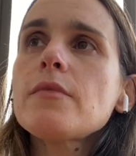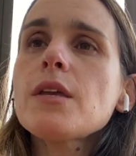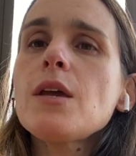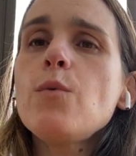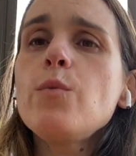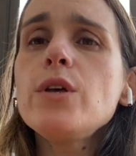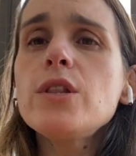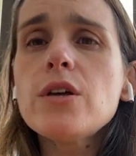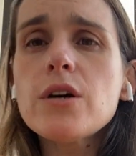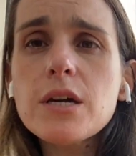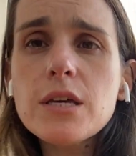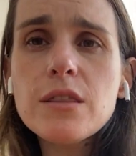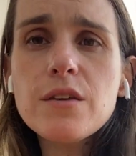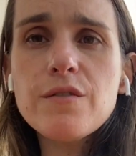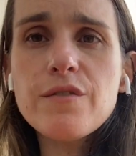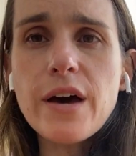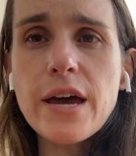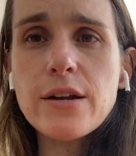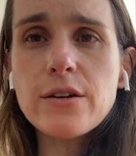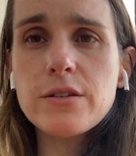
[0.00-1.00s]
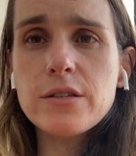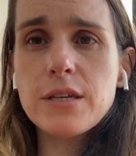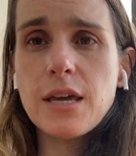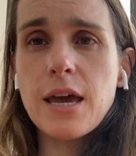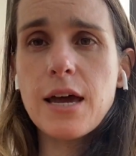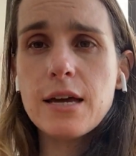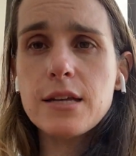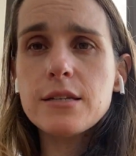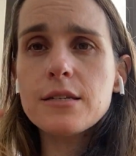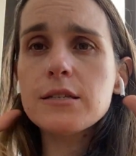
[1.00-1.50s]
we look at the vital
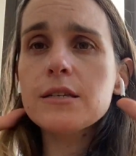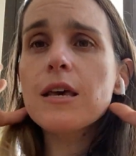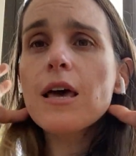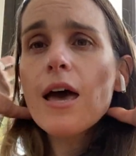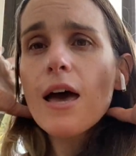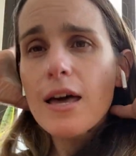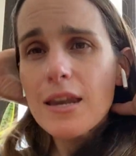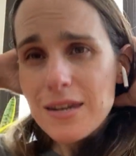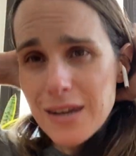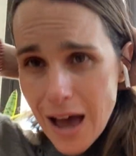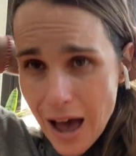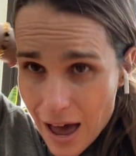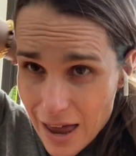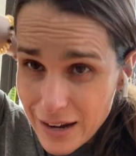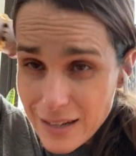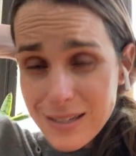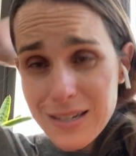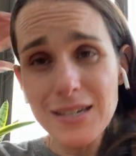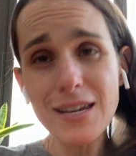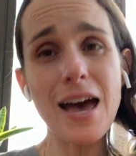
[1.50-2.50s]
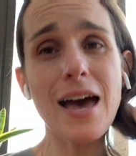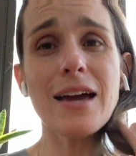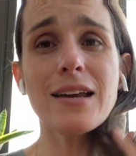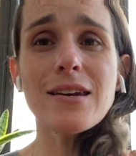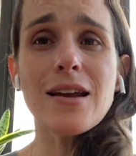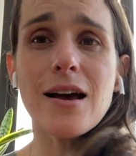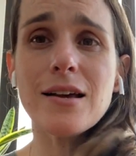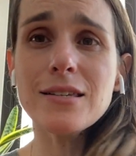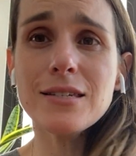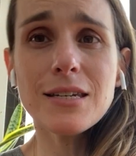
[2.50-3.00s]
scans, not as a
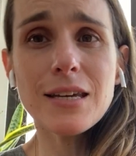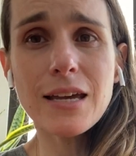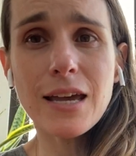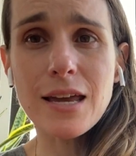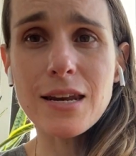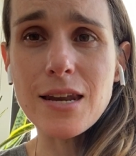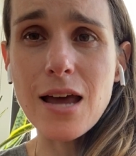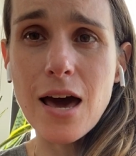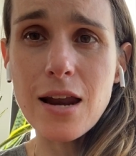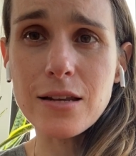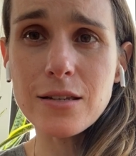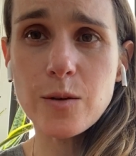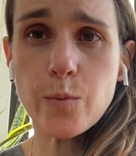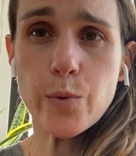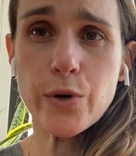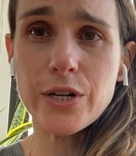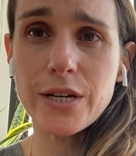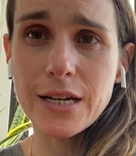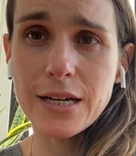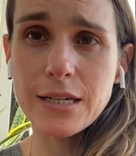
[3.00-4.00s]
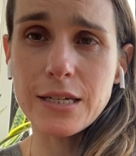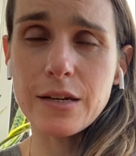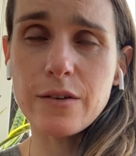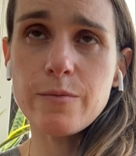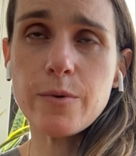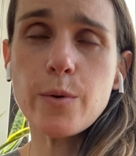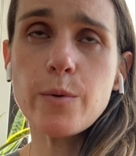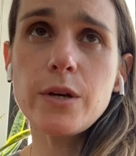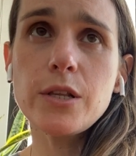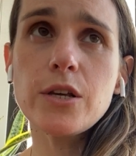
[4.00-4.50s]
diagnostic and not as a
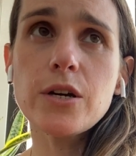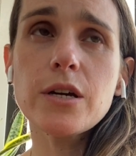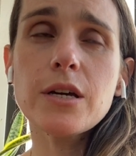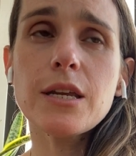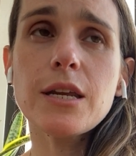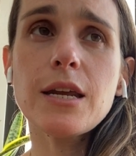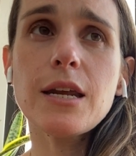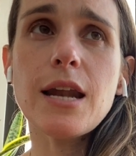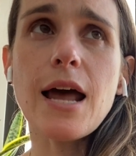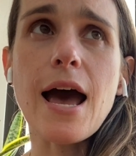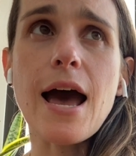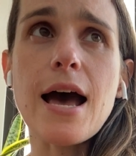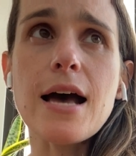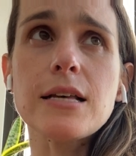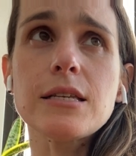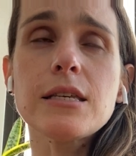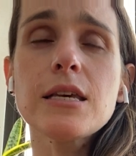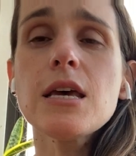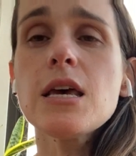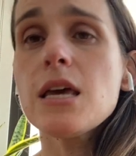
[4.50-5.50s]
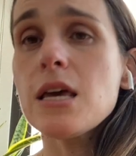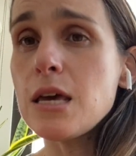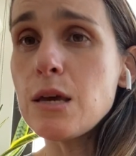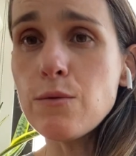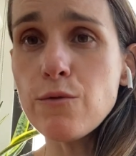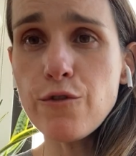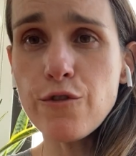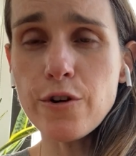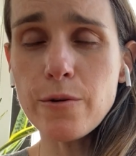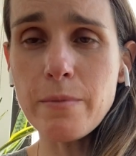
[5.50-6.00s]
predictive, but we look at it as
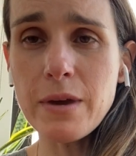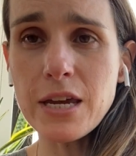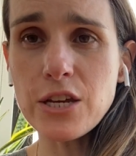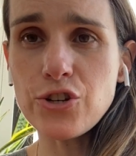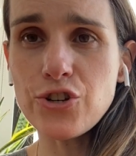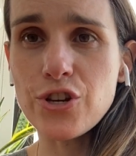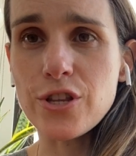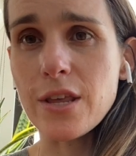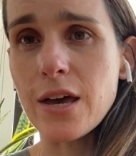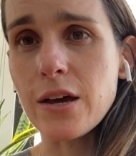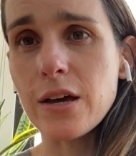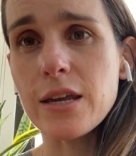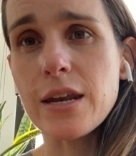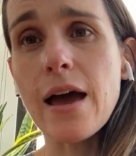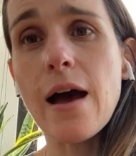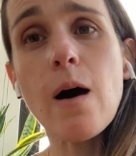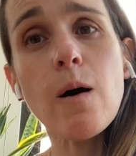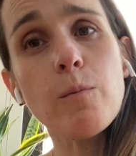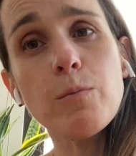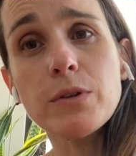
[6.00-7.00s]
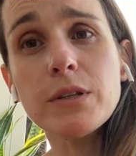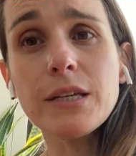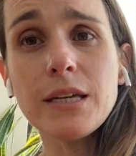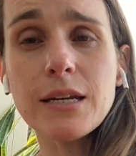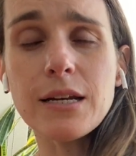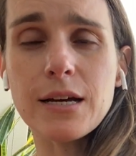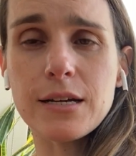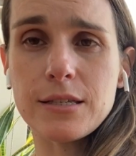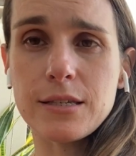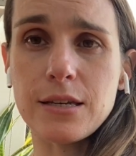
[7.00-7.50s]
information that can help
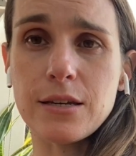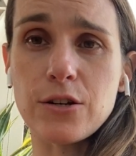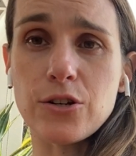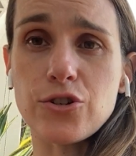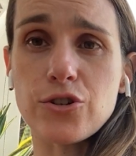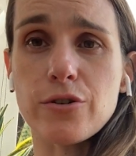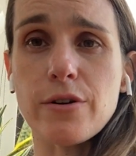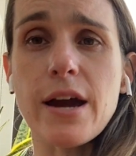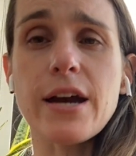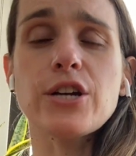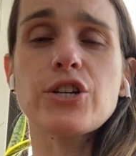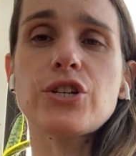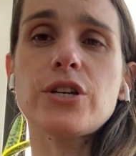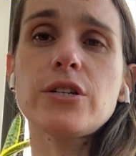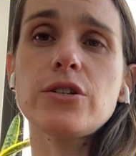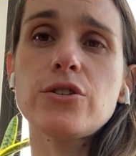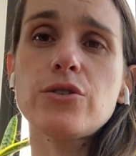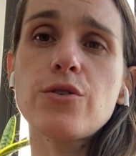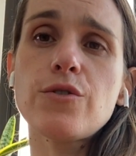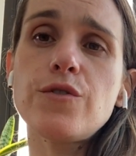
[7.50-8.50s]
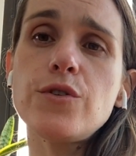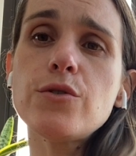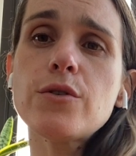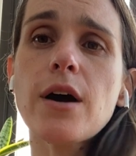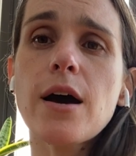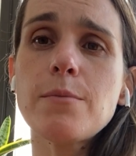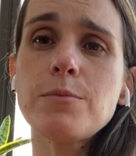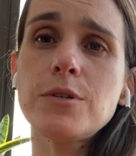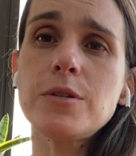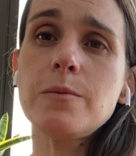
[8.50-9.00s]
lead us in a direction. So if you
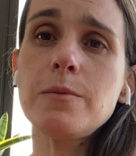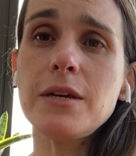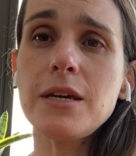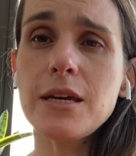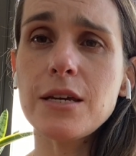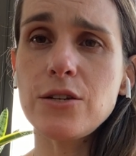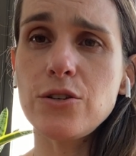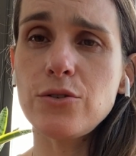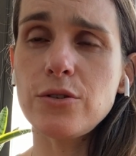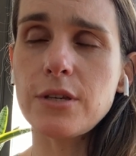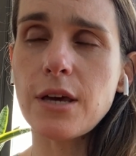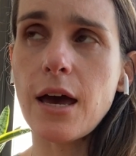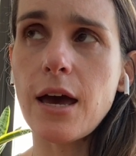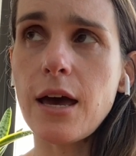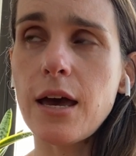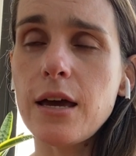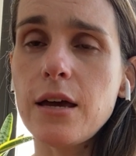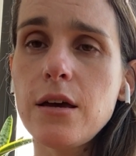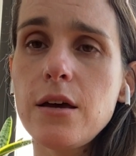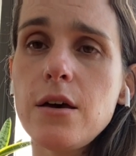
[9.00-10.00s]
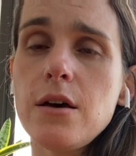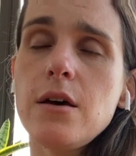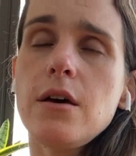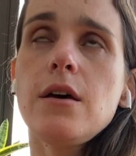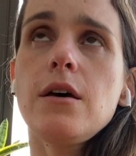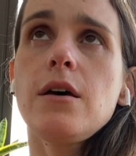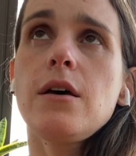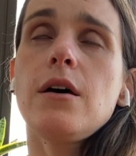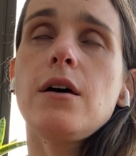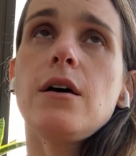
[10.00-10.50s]
come to me and you say,
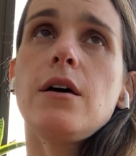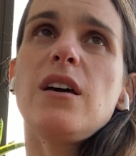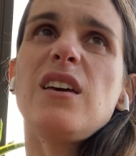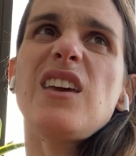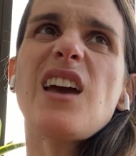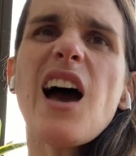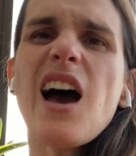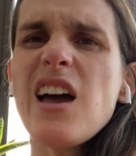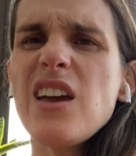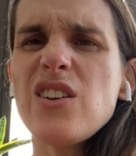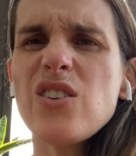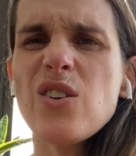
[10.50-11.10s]
yeah,